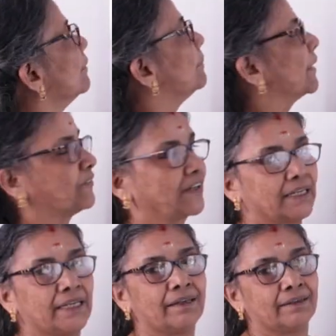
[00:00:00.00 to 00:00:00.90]

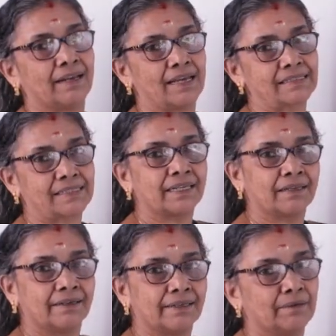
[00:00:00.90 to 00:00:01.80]
perfectly elastic
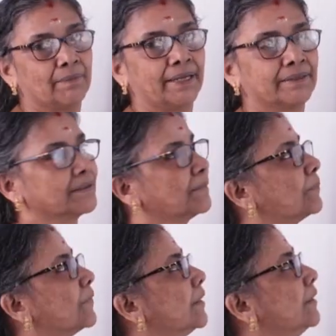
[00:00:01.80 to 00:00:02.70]
demand.
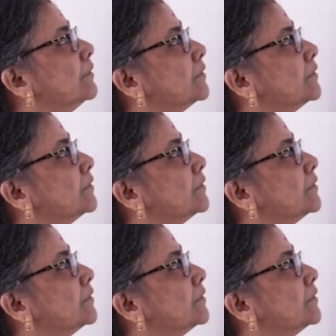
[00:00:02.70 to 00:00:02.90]
So